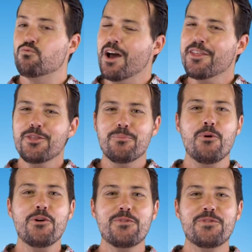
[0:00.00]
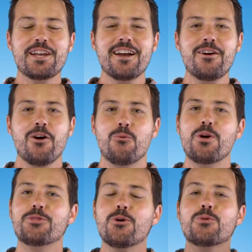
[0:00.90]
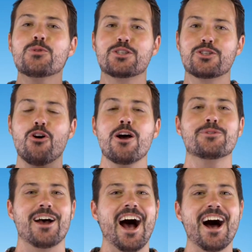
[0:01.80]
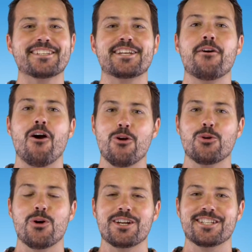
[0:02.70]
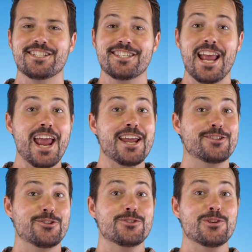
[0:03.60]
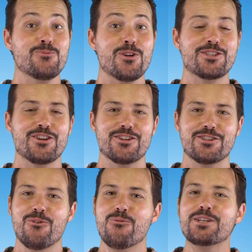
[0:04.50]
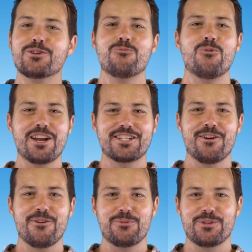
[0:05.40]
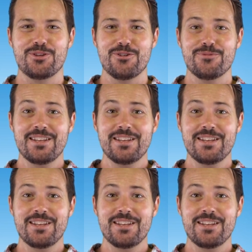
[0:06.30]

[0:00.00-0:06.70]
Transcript: So rather than point the finger, we thought it was time to ask our own questions and do some research, which we're sharing with you.